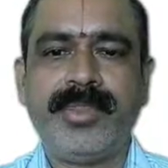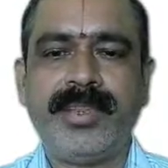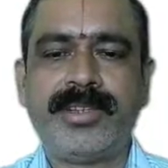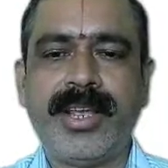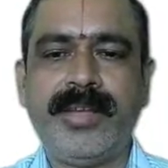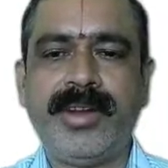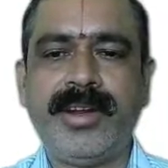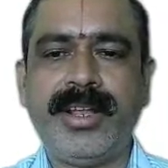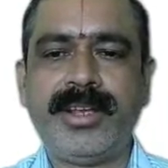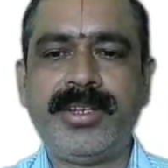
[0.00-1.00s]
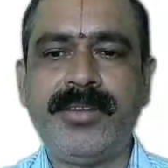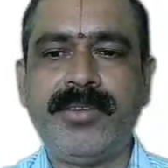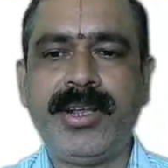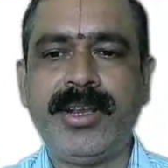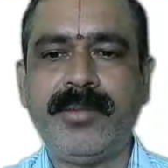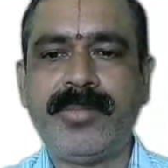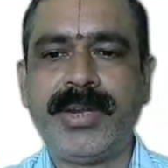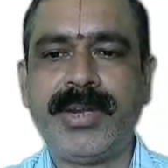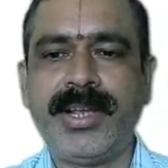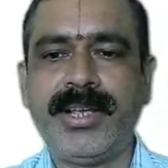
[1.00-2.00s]
The cyber attacks involve
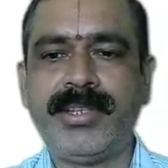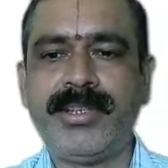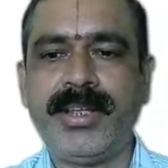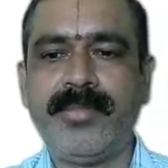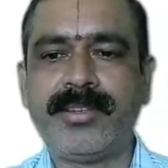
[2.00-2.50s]
comprising a bank's